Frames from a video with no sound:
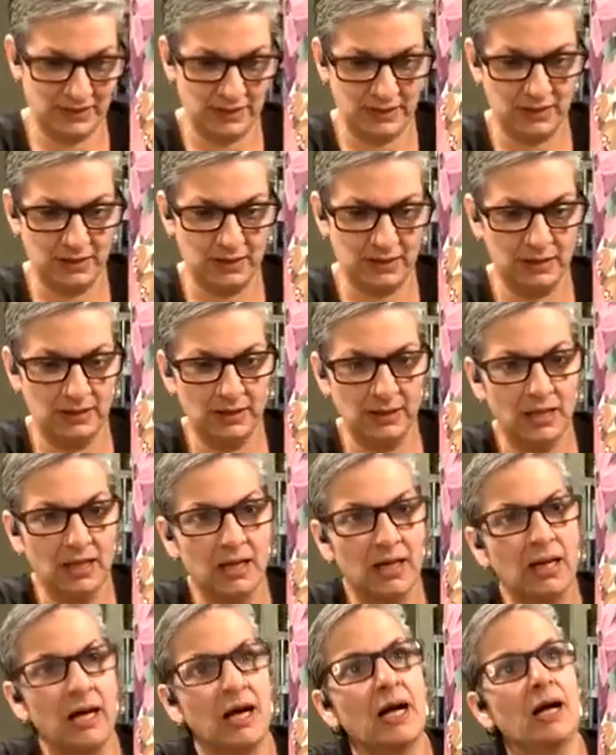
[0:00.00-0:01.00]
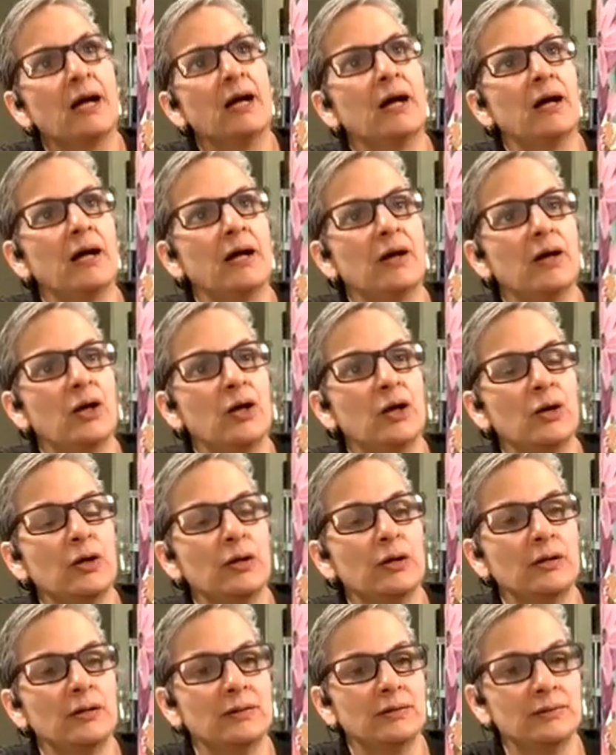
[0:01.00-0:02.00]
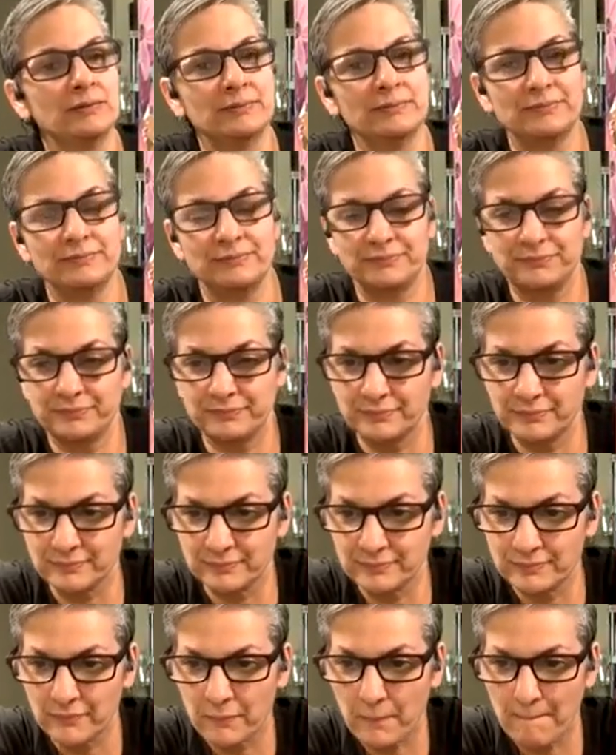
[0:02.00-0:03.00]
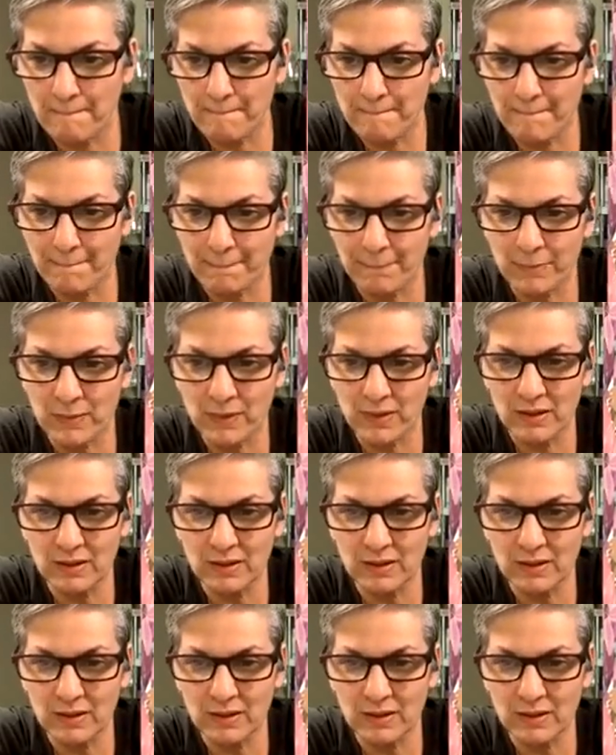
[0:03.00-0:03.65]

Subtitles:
Okay, I think we're good too. Over here.